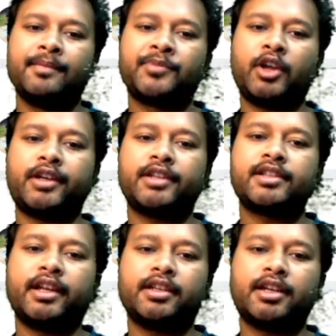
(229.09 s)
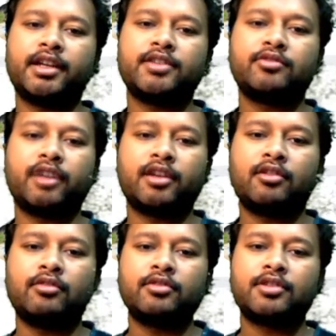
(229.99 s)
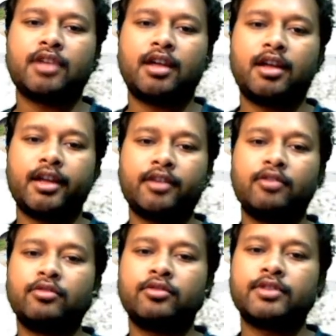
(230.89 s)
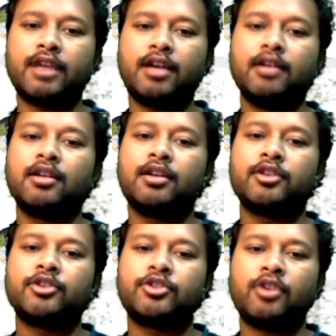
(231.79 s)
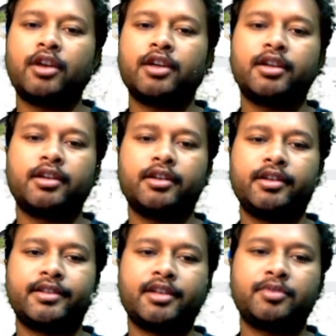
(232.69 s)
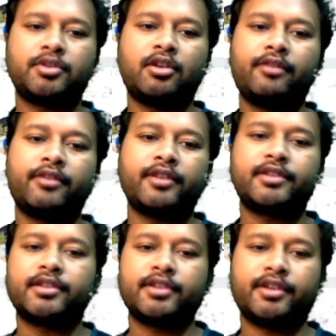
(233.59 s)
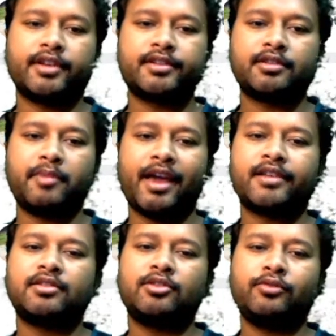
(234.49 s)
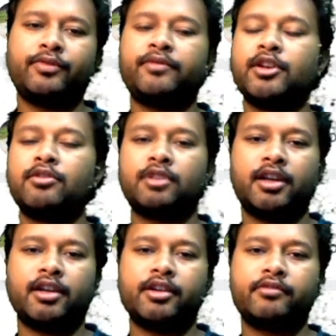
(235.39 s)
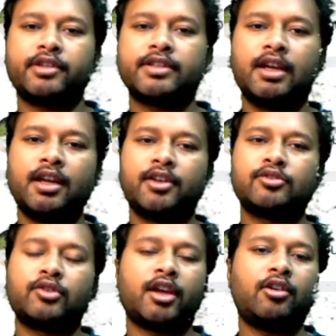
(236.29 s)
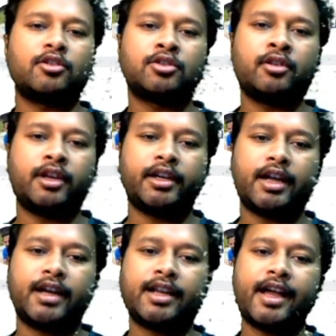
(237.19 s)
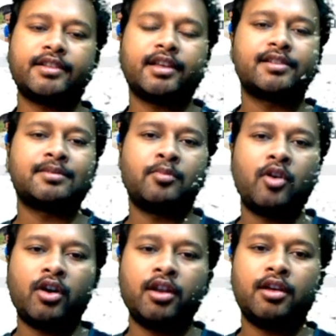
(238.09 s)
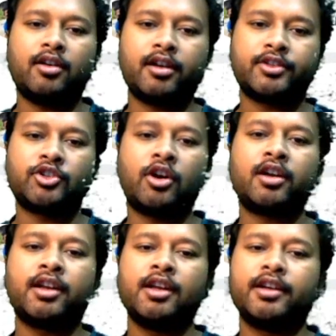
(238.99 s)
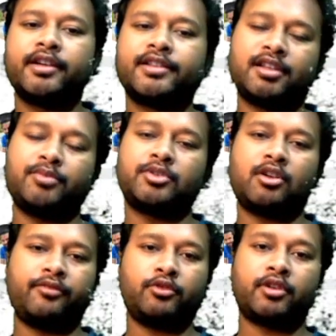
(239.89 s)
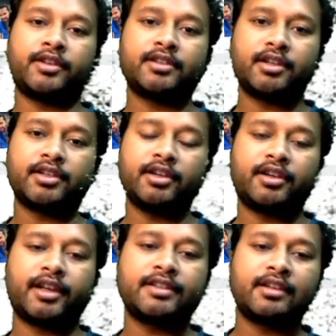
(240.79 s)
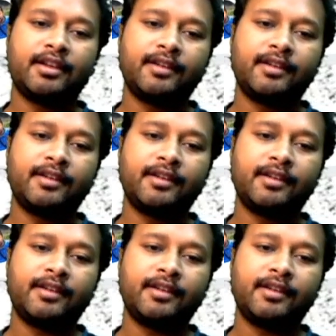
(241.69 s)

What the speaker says: Now it is encouraged to enclose a short description of research interest, max 250 to 300 words. So you can also attach a small or a short description of your research interest.